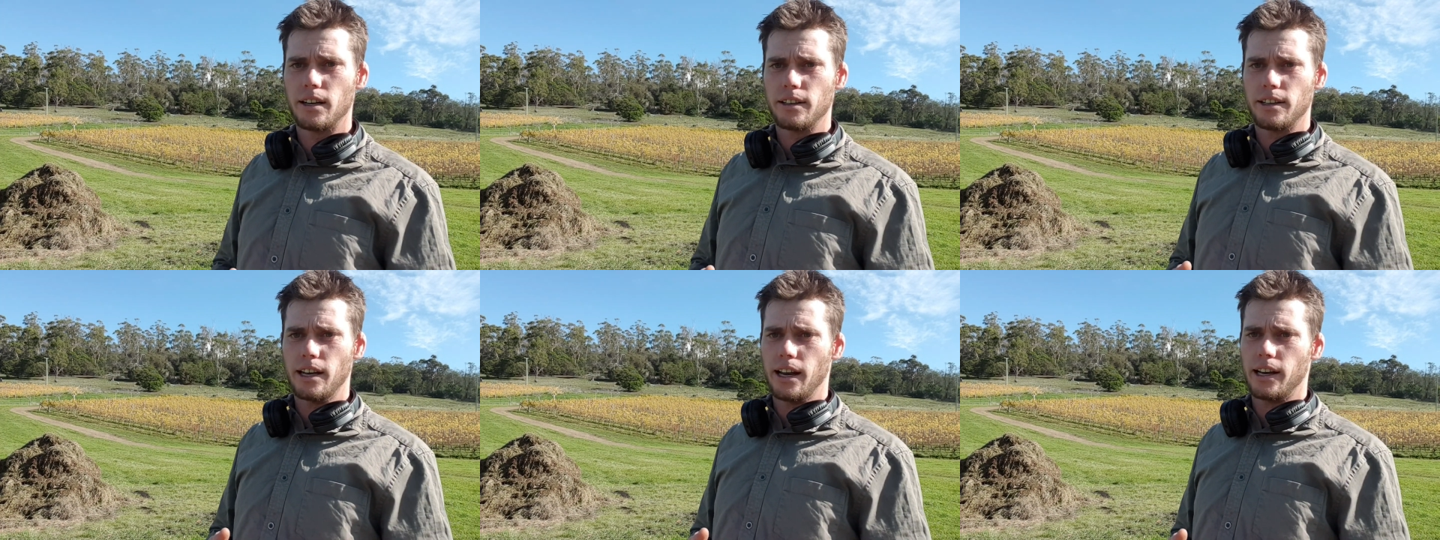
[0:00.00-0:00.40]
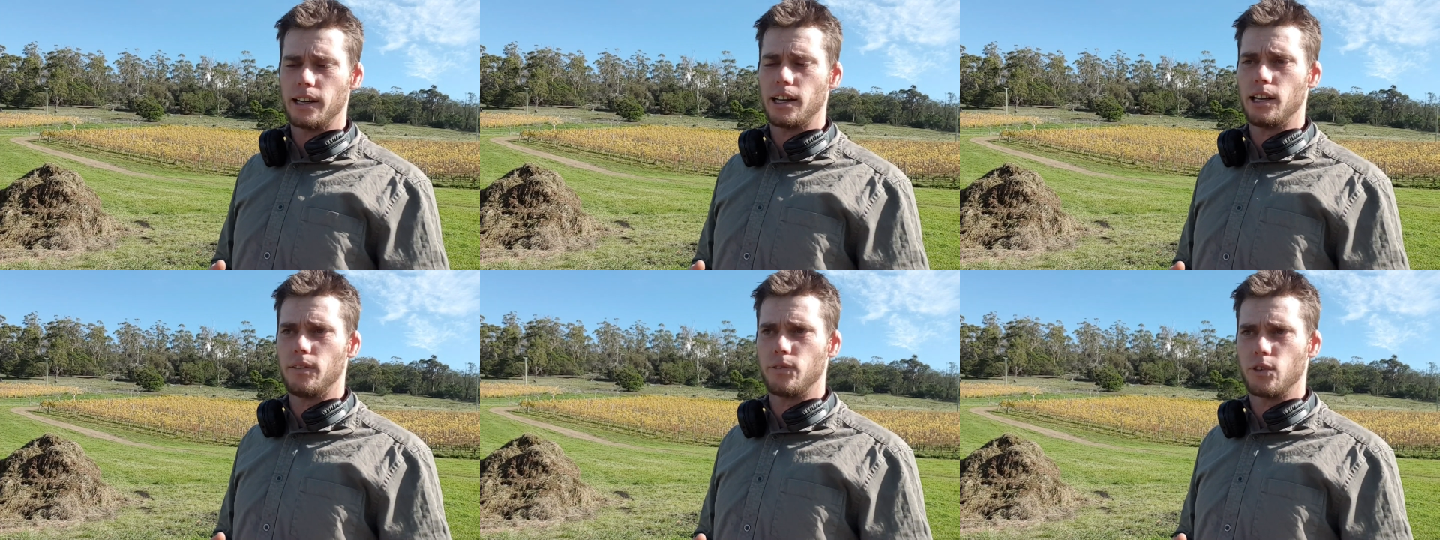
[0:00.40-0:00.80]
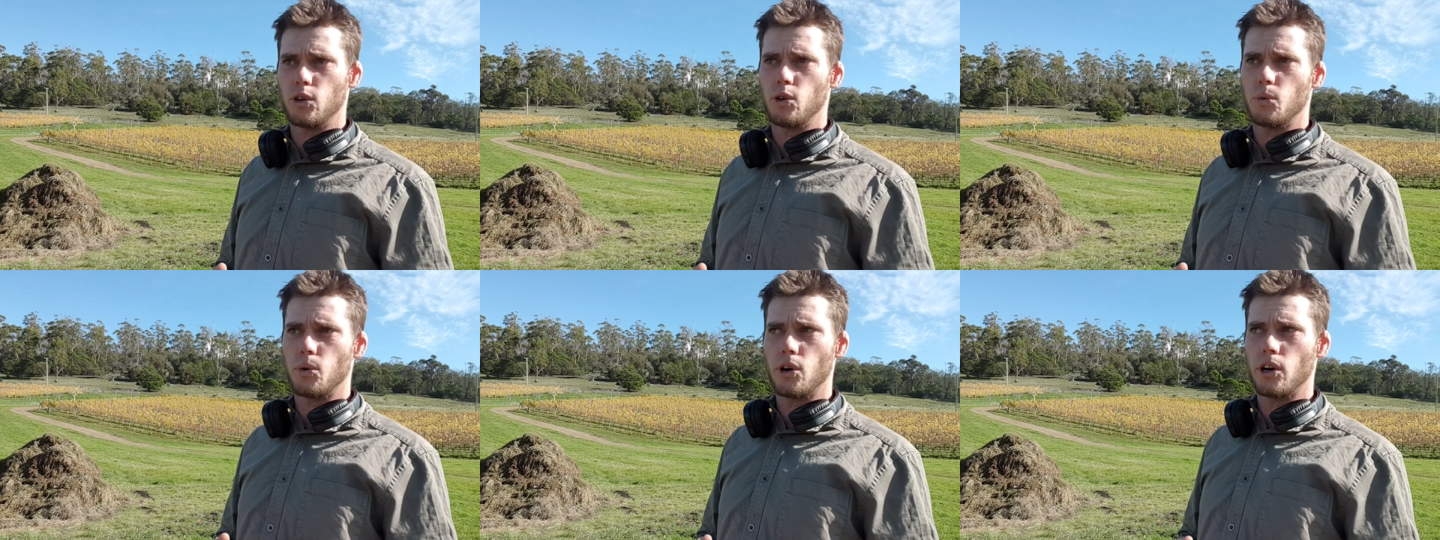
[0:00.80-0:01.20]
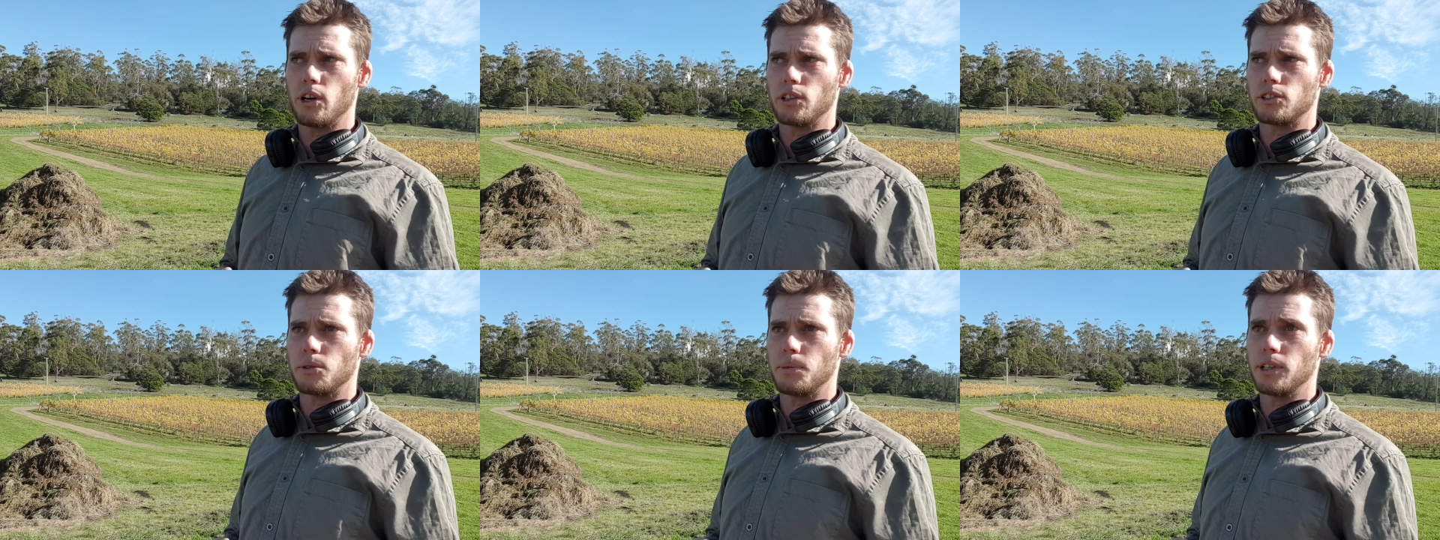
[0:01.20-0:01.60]
than if you
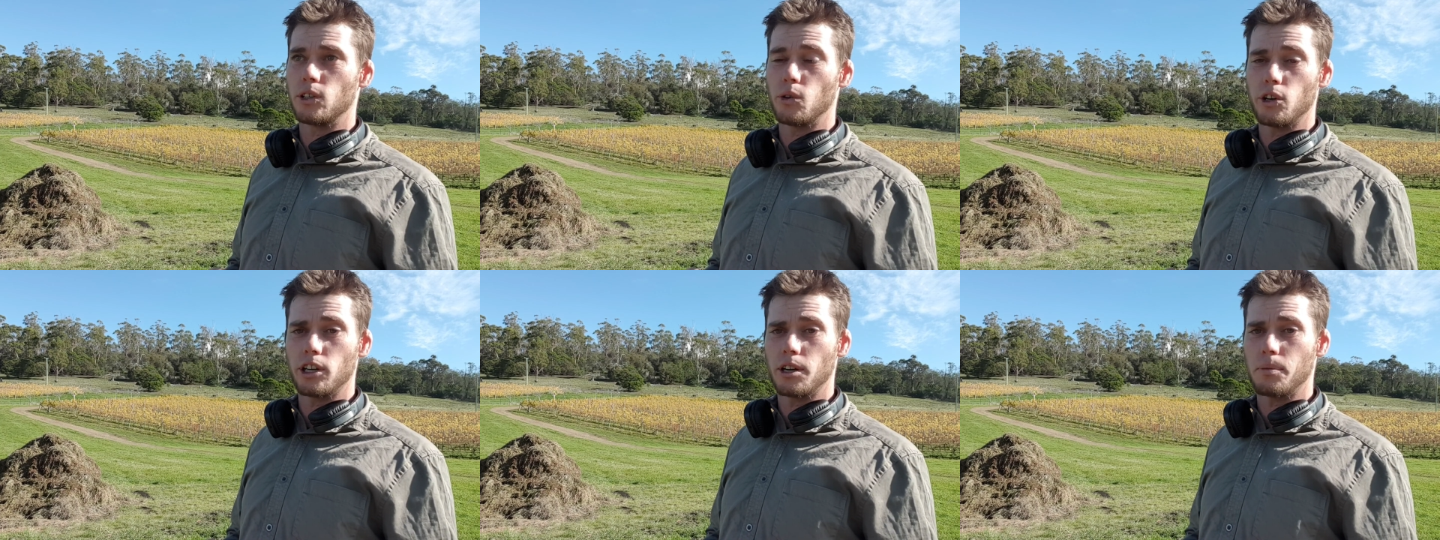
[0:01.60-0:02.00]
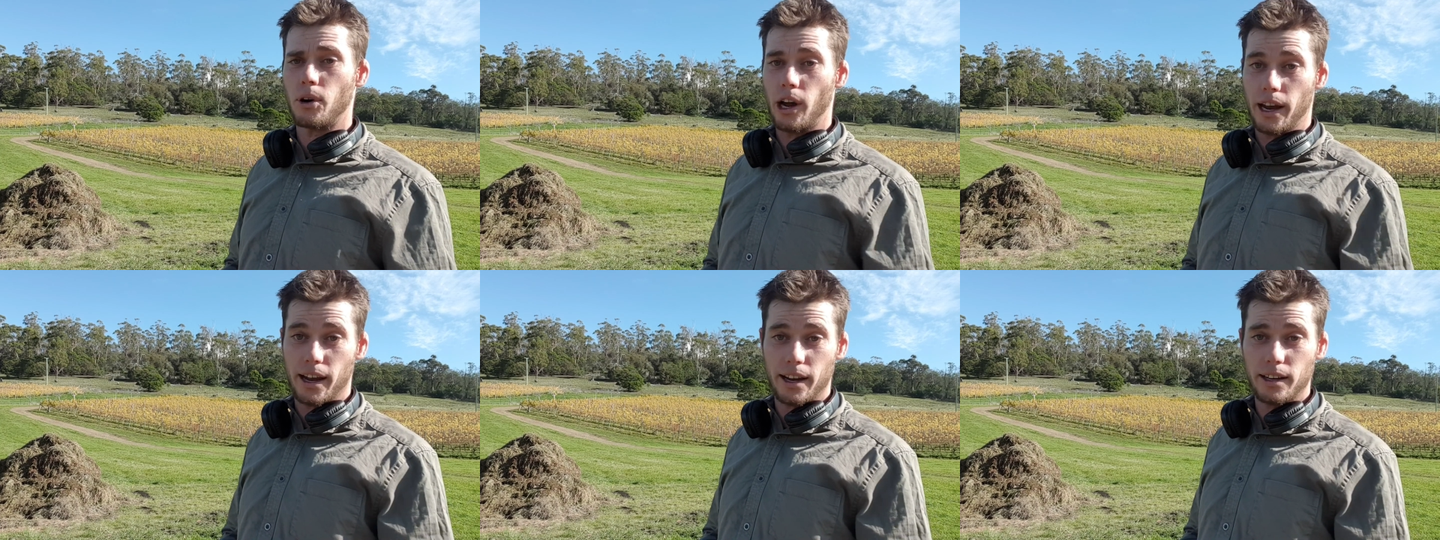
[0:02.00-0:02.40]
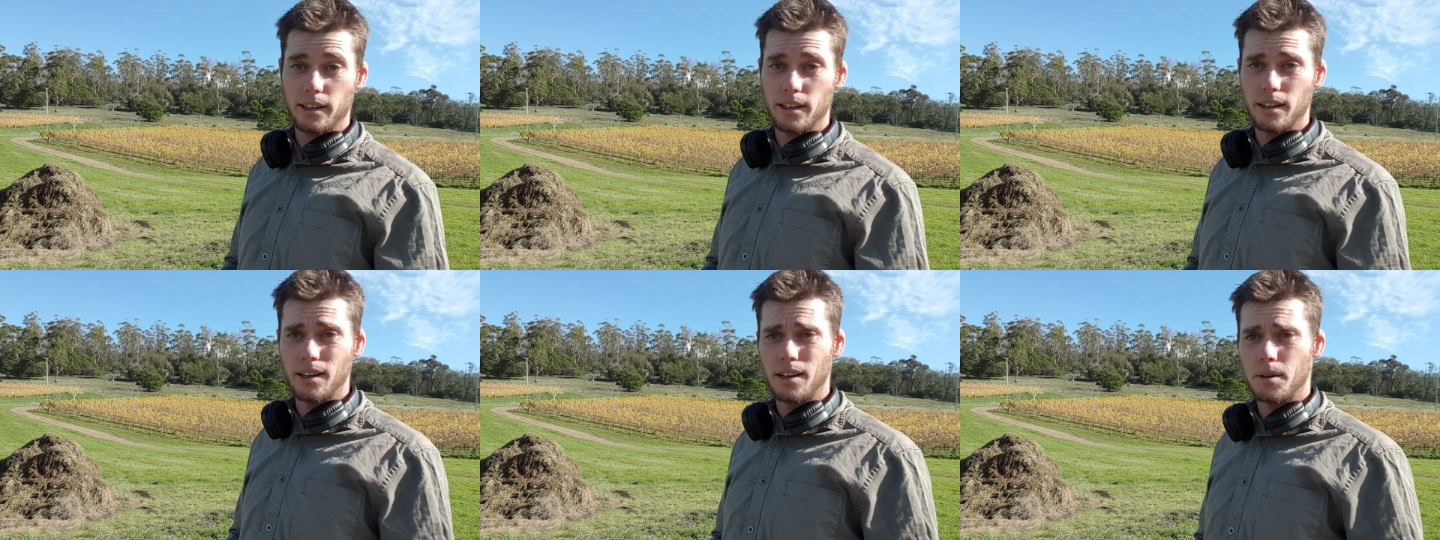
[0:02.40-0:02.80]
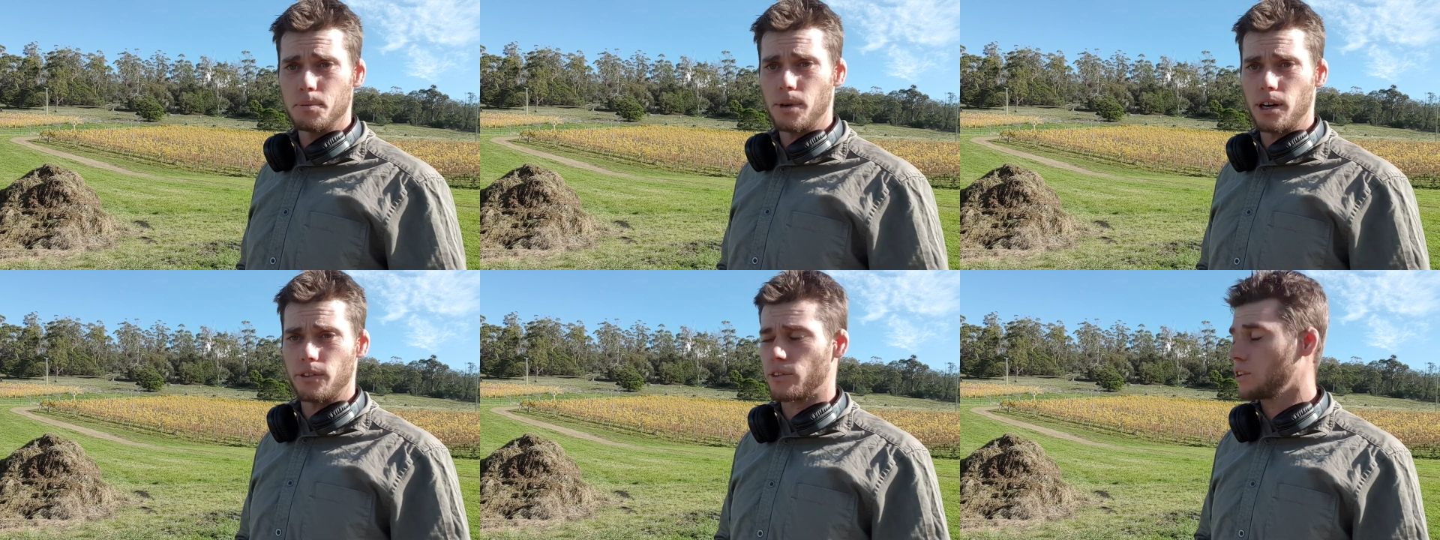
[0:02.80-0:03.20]
were to be doing it by hand. But